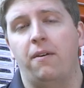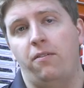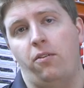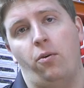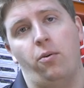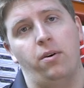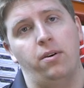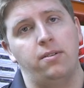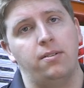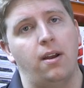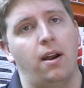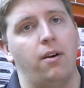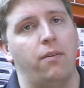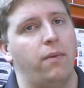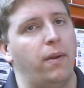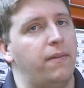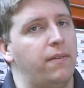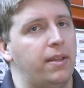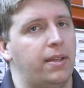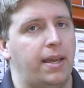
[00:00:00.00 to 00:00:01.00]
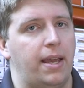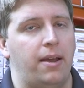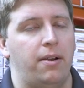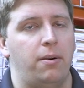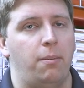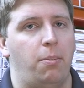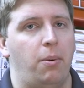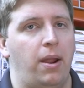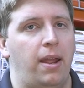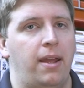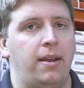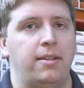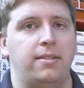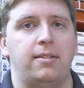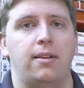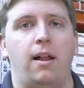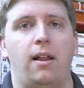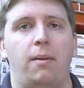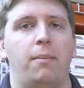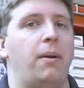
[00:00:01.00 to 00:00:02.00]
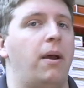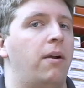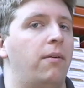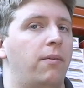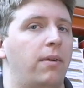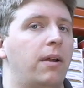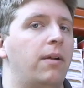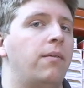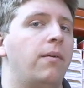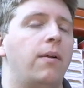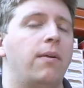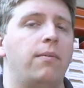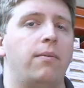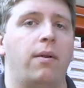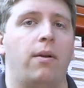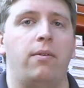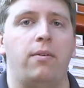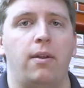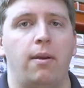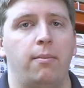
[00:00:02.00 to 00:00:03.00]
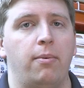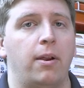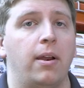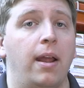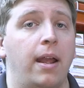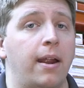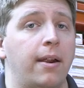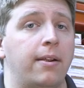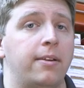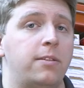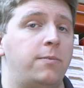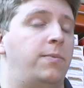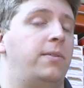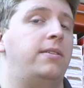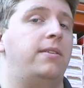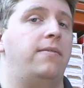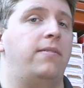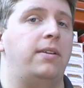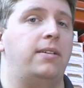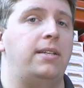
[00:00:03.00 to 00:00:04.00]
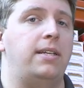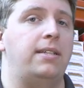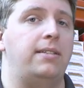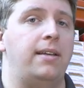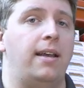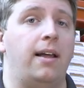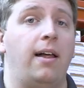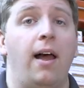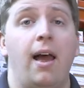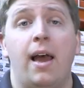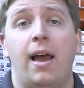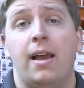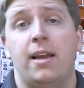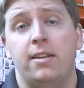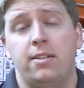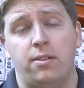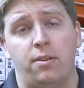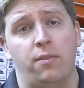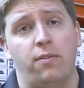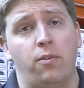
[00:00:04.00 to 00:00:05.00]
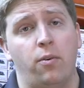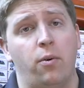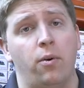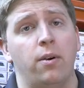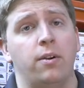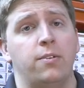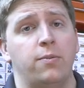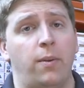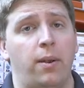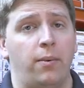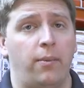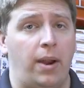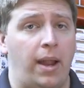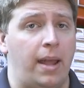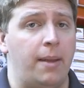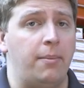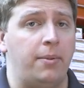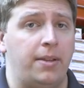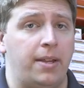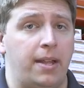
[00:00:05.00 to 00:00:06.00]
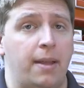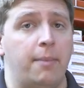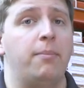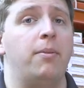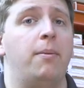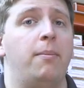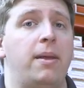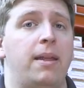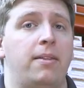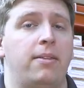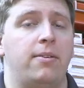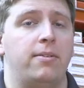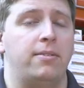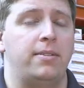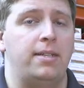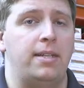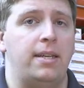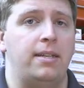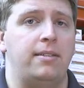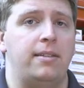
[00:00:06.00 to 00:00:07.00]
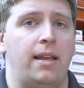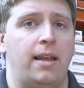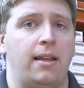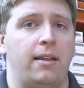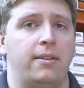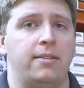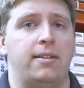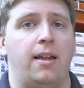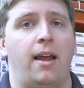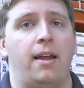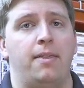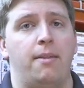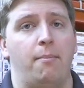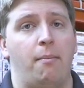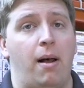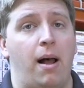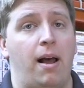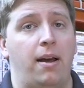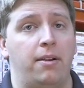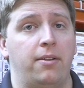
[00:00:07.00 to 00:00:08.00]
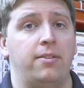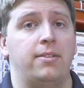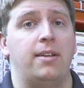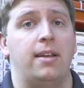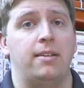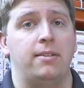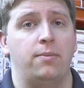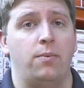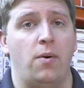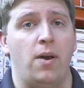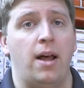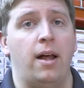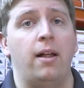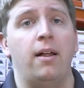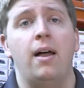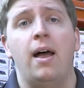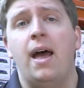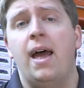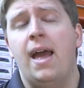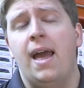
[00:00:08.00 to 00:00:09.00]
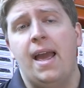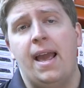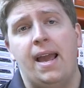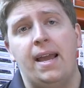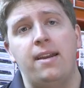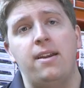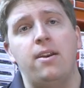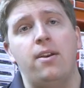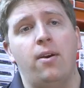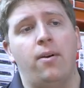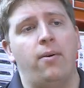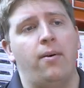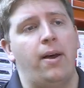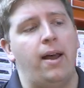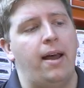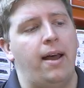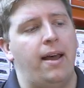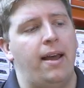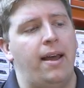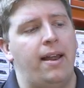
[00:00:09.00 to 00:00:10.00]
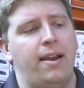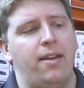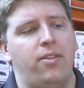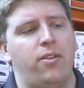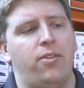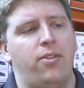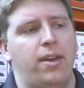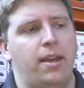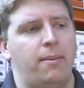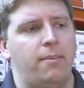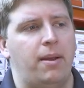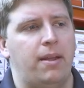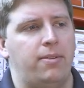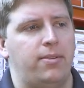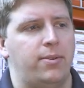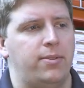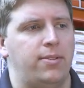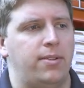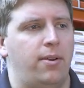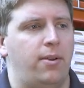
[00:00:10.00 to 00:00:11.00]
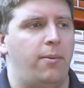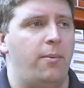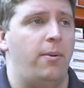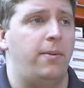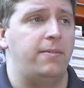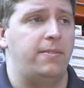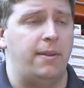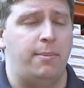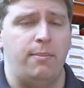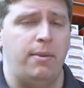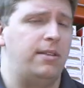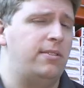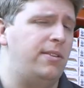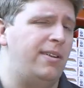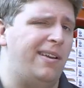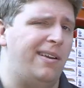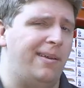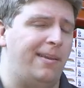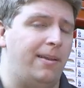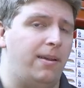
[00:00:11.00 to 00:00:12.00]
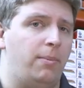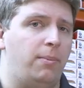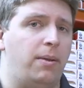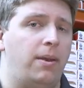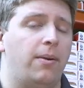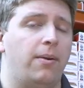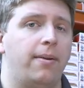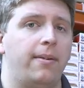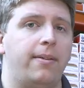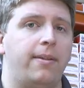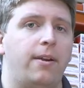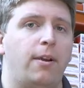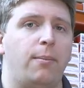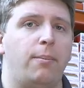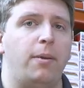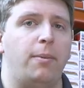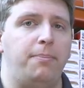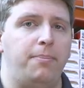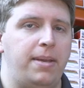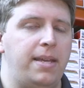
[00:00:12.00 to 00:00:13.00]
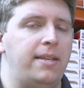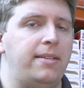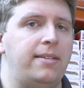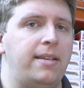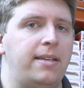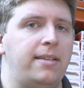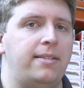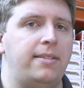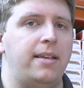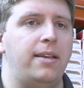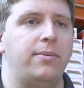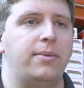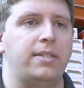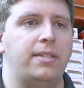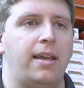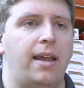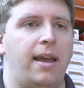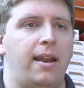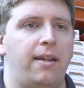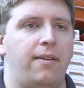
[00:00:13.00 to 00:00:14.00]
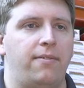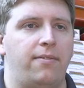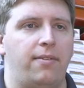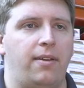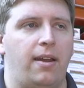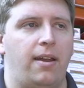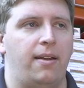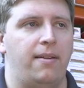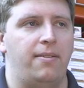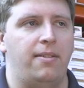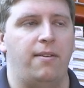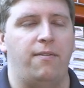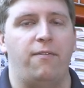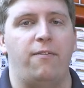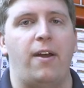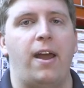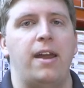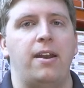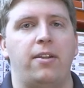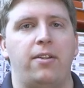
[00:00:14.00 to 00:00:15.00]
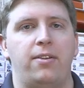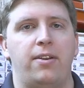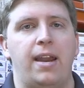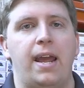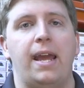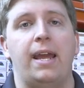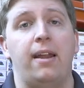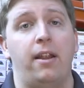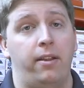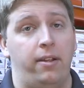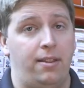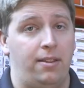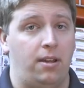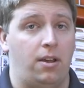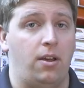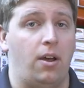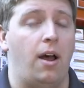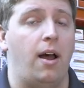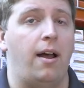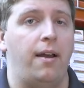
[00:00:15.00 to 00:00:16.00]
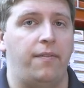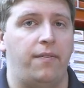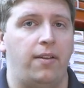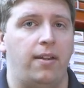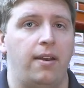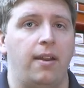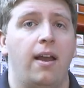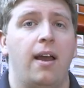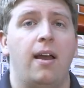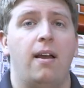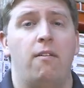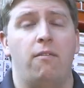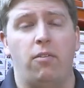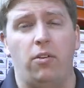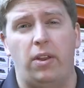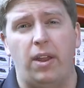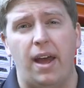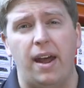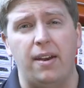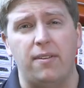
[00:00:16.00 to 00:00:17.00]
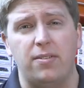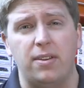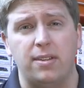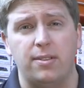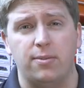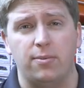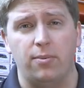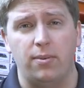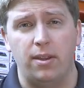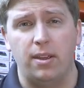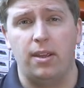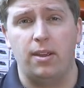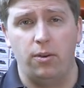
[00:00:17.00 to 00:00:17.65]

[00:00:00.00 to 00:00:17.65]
Of course, our Rivet Counter brand, it's all about railroad road number and era specific detail. So of course, we were able to implement those details on the models as well. And you know, uh, another thing about those locomotives, I mentioned it a little bit earlier, but PTC was kind of the, the final nail in the coffin for a lot of these really